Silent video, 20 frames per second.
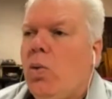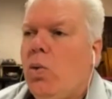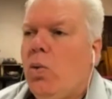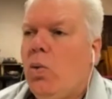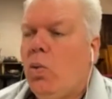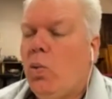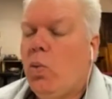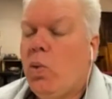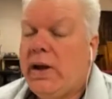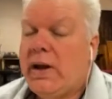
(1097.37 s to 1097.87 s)

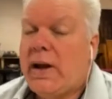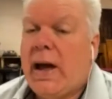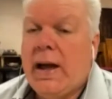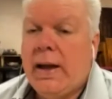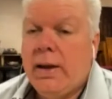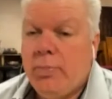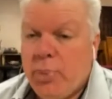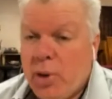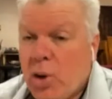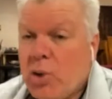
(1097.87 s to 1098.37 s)
When
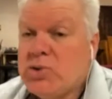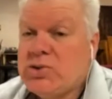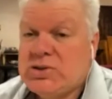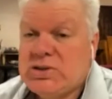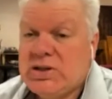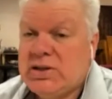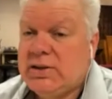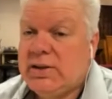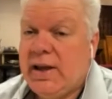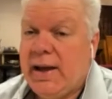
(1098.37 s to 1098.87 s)
I
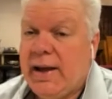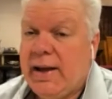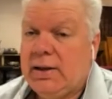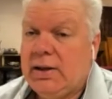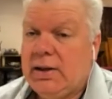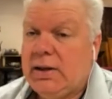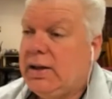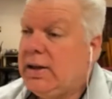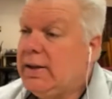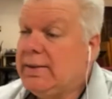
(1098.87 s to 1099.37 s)
posted that
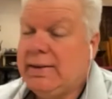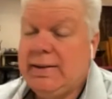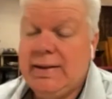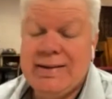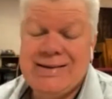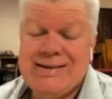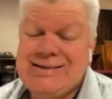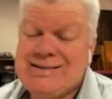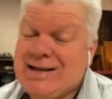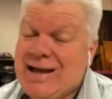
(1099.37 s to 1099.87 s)
in the
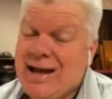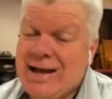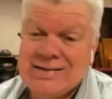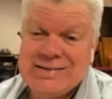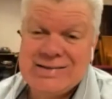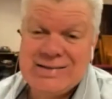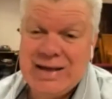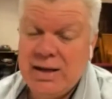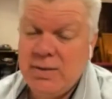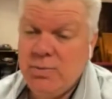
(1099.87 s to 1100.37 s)
exact
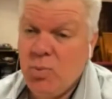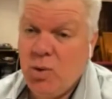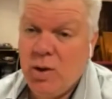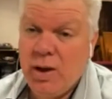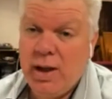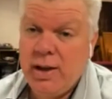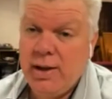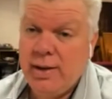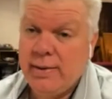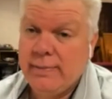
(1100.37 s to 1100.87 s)
same
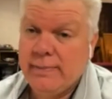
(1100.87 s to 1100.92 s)
way,